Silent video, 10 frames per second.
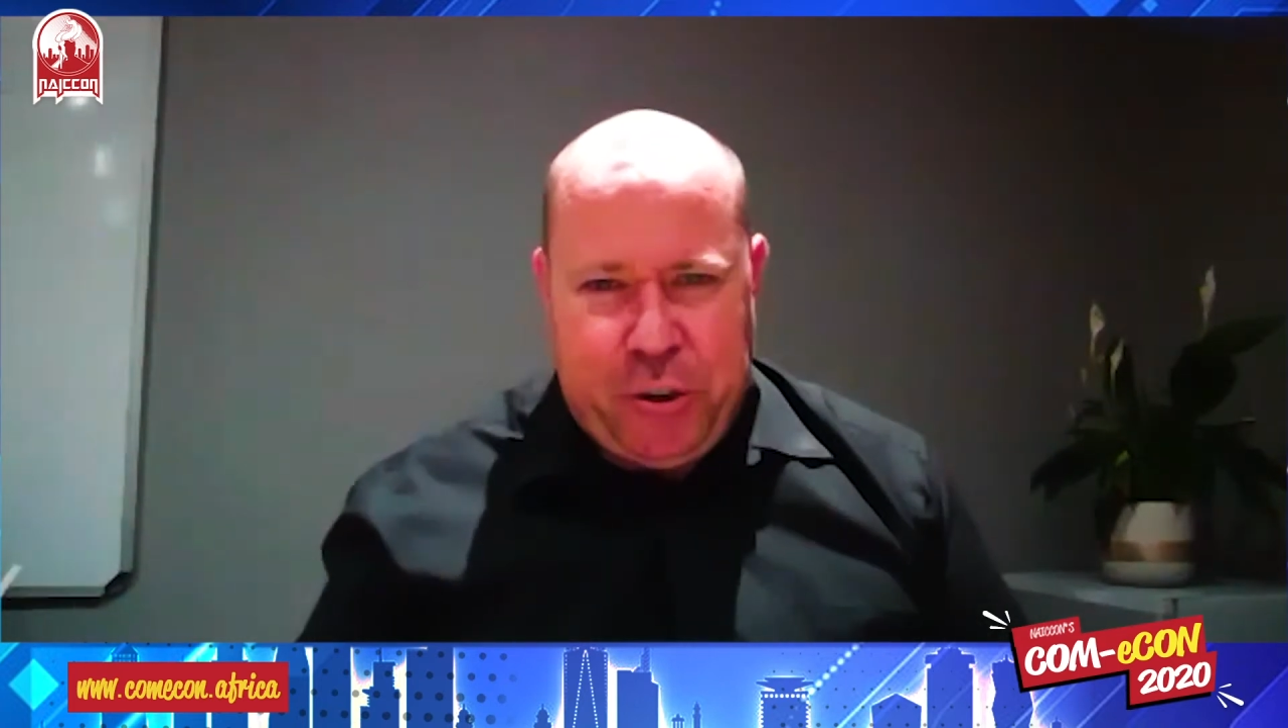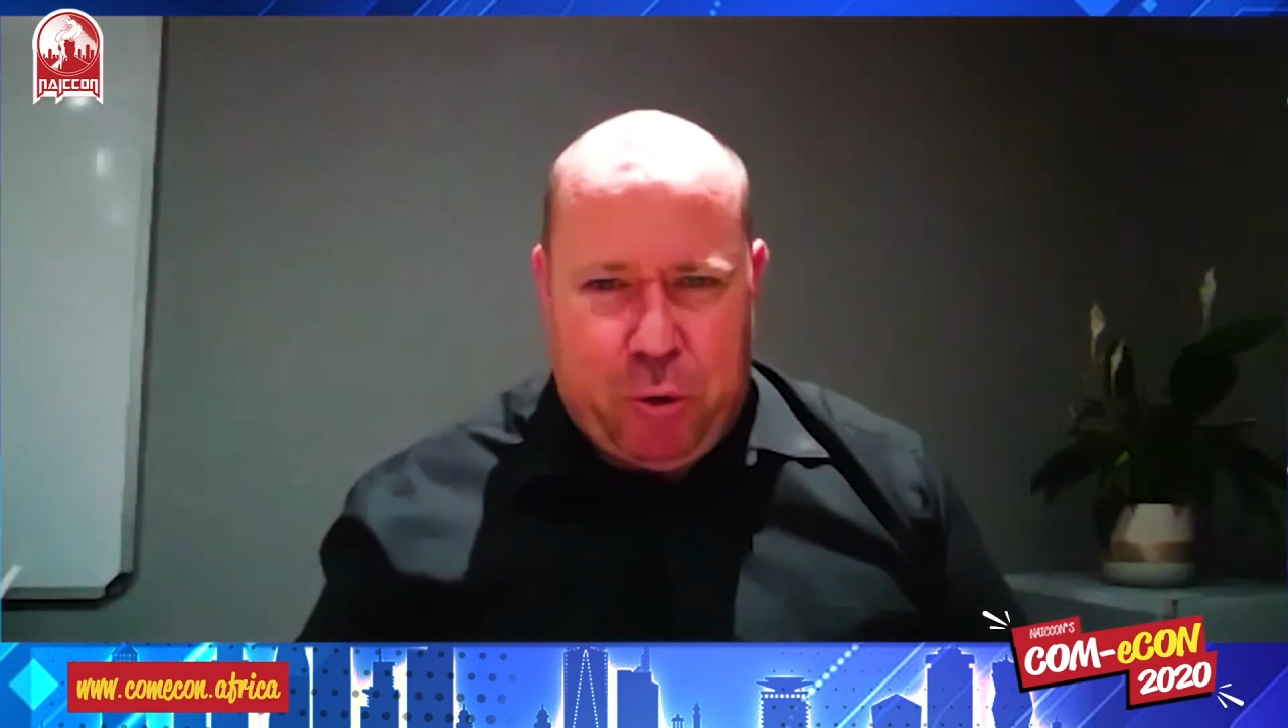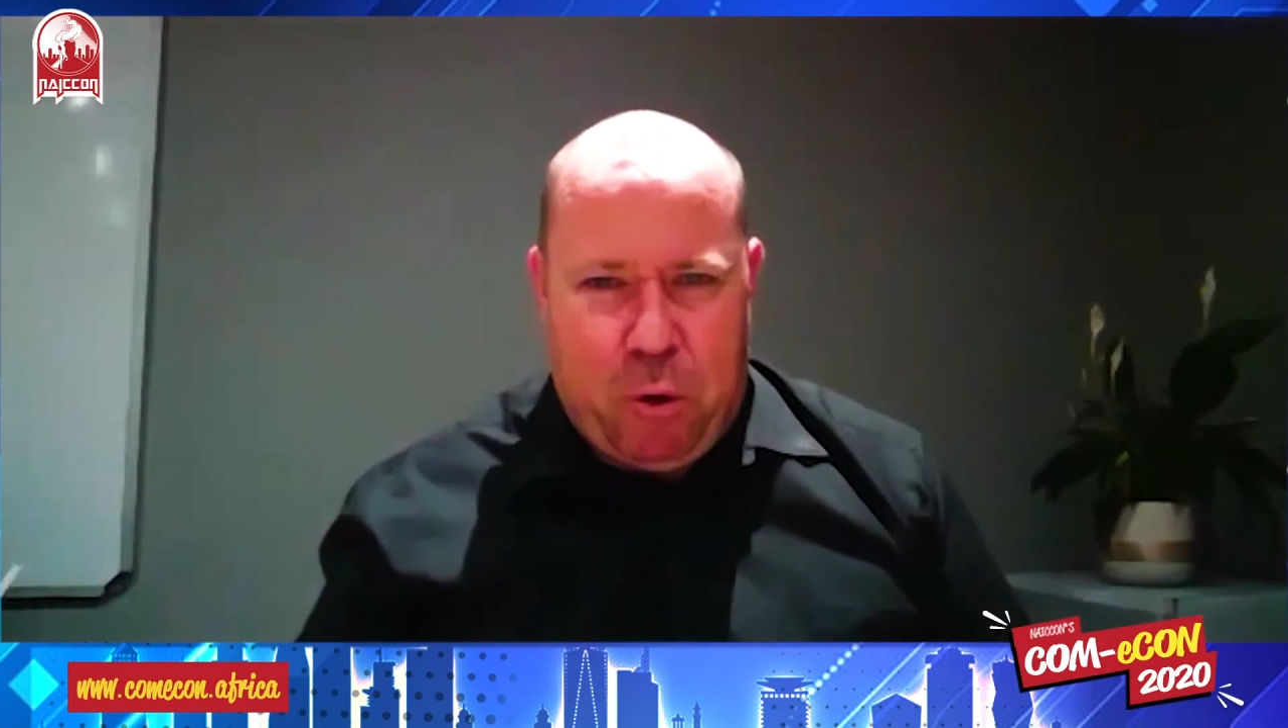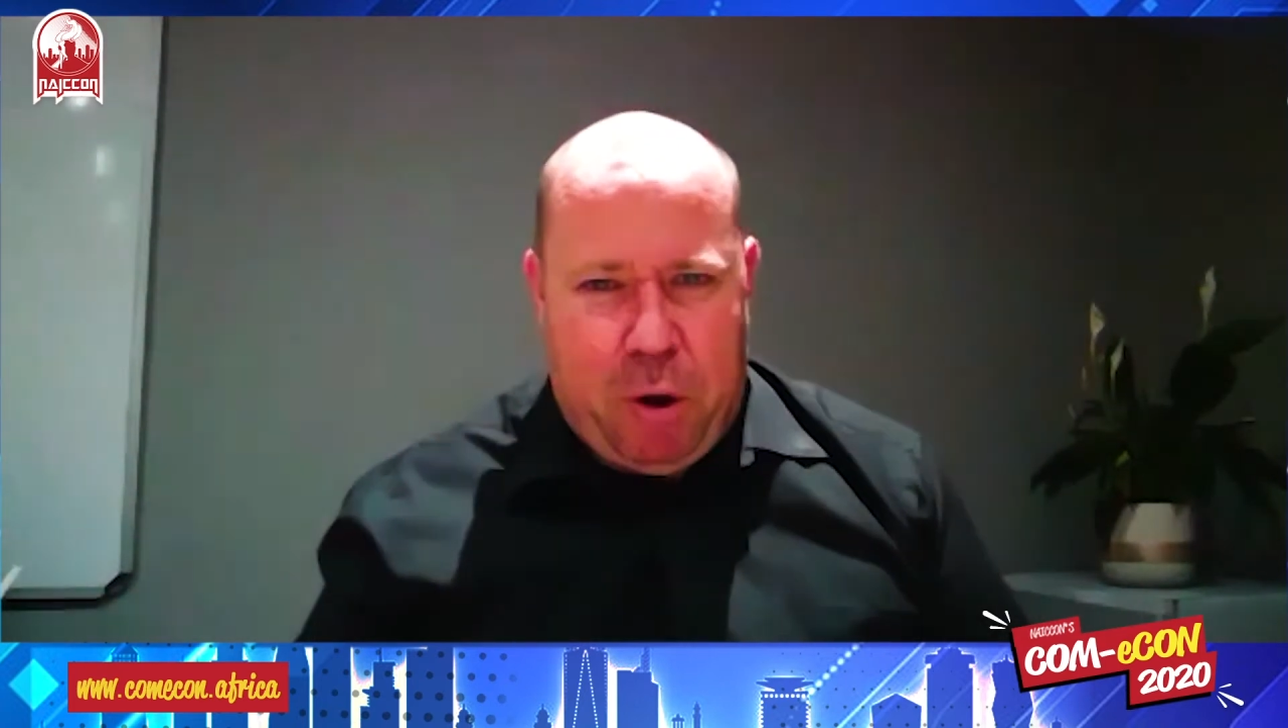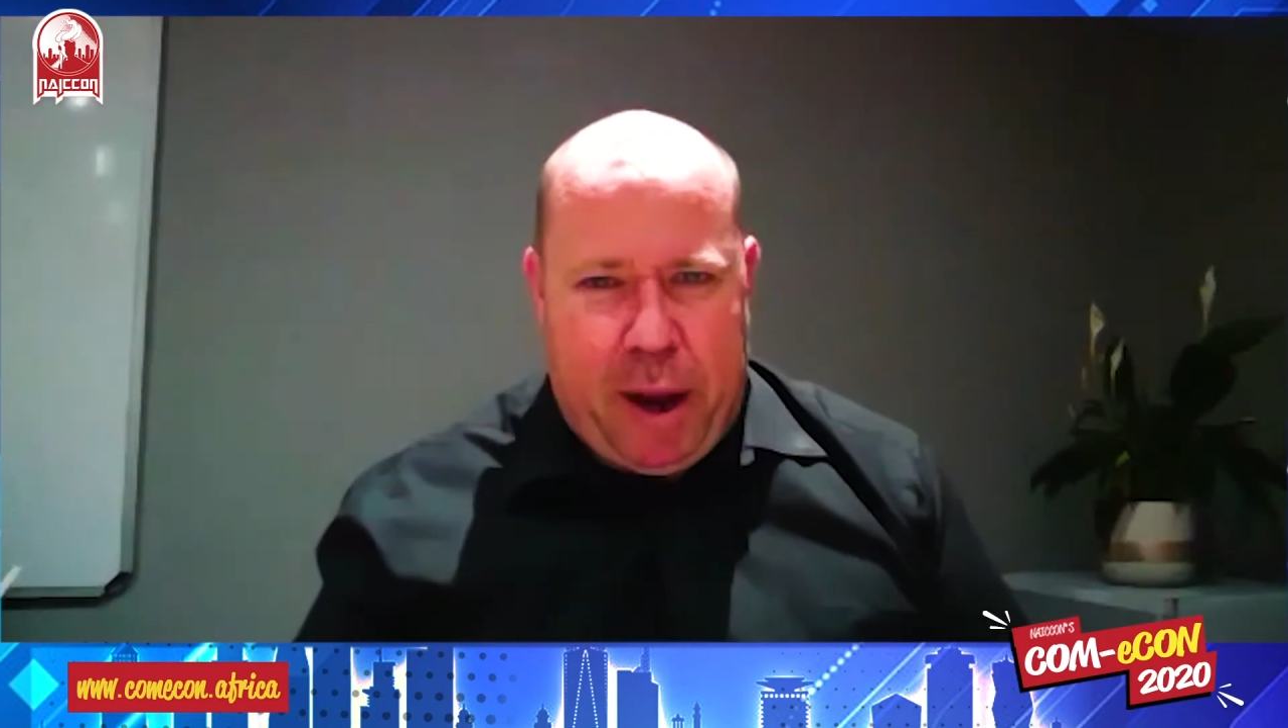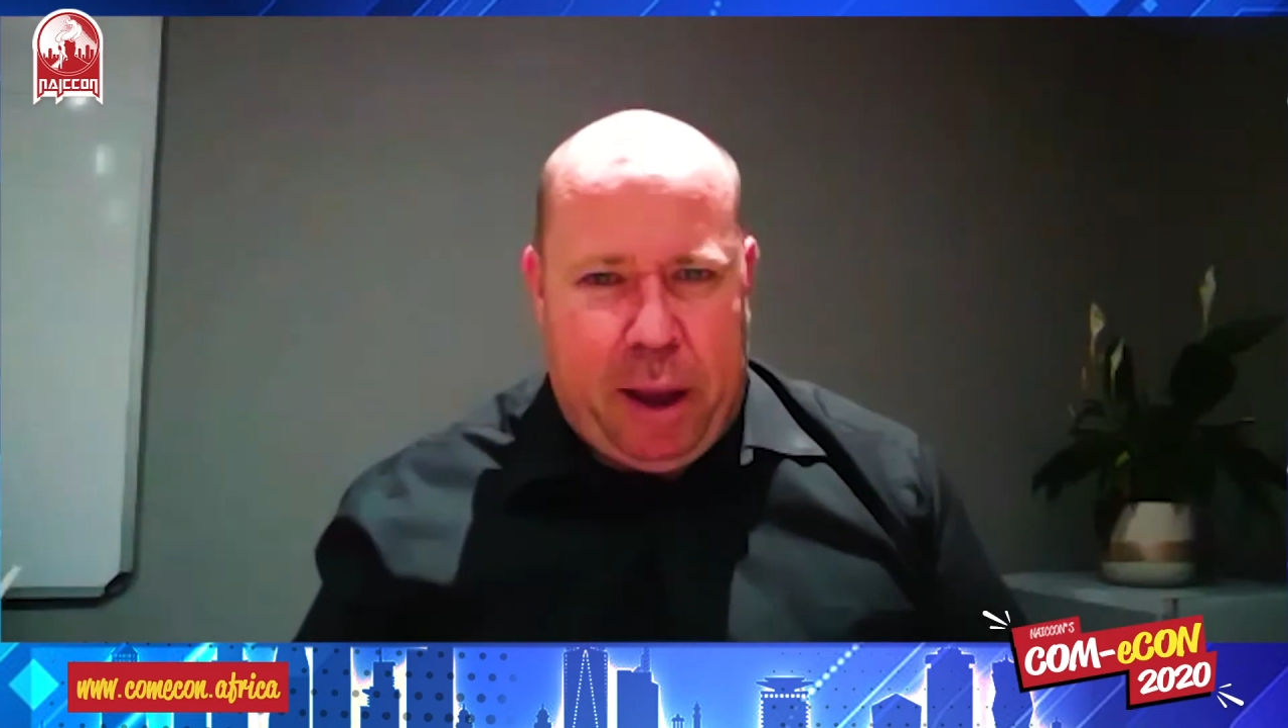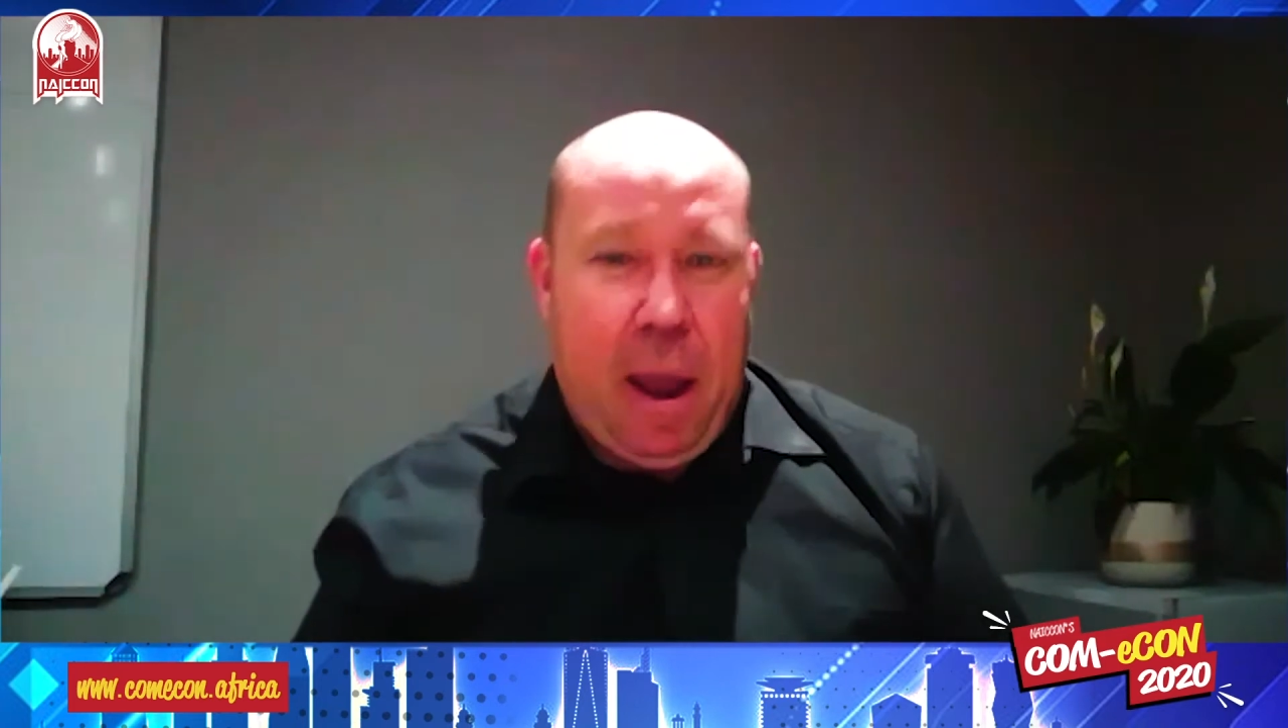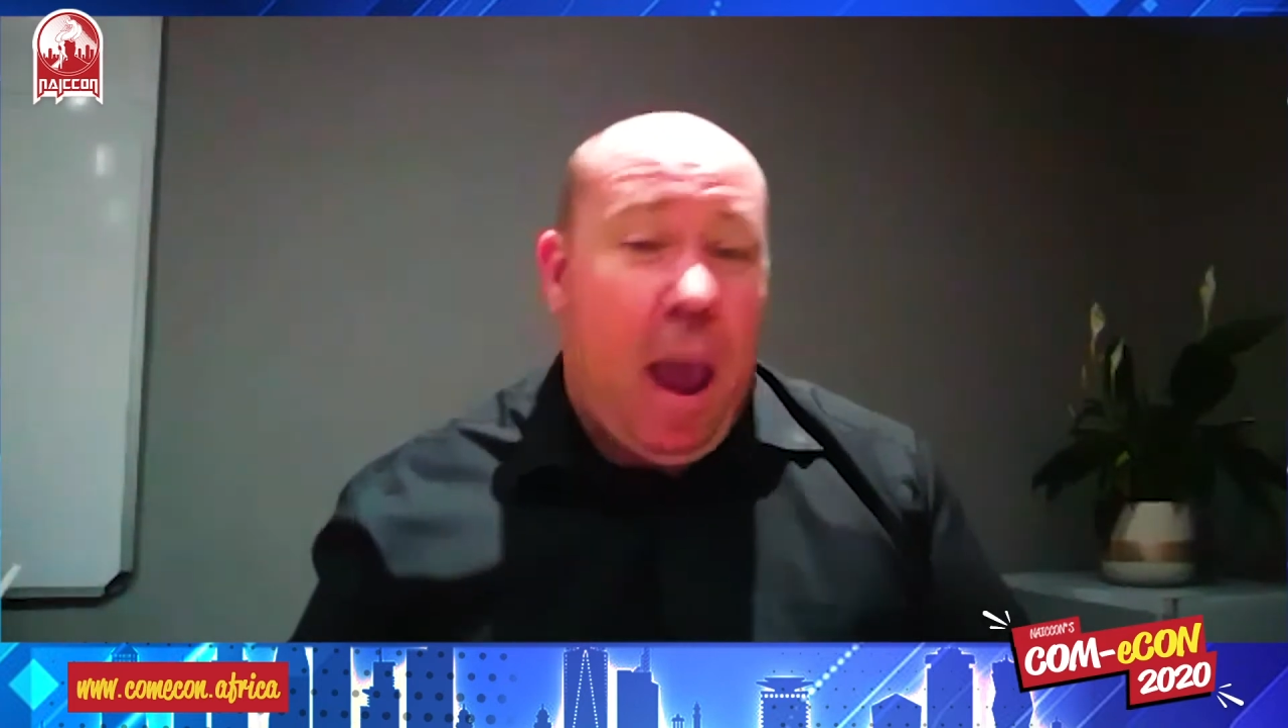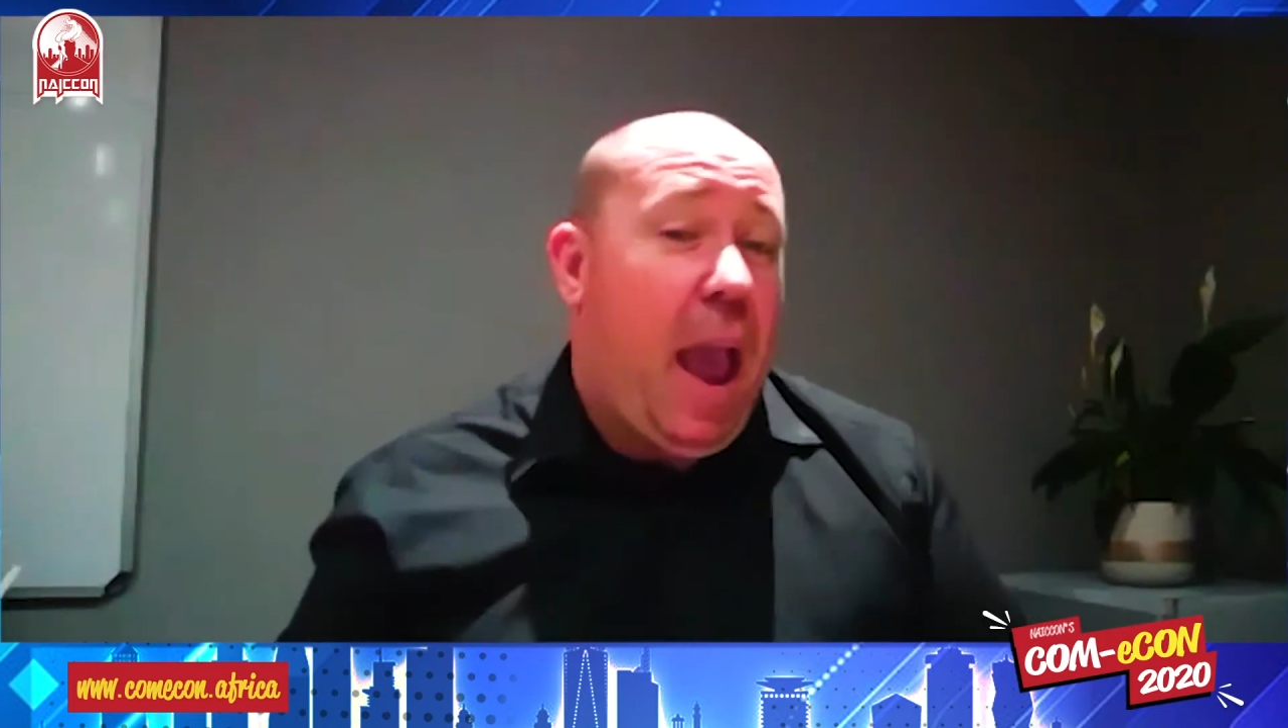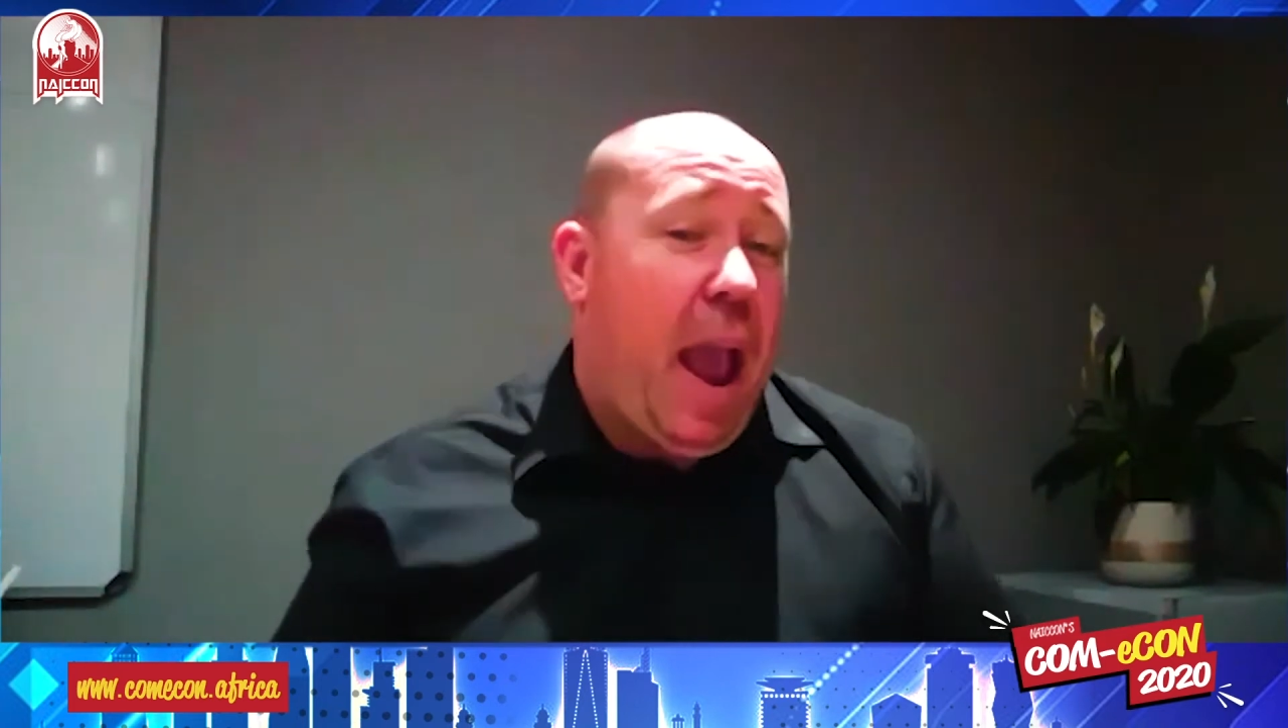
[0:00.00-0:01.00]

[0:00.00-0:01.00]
drawing,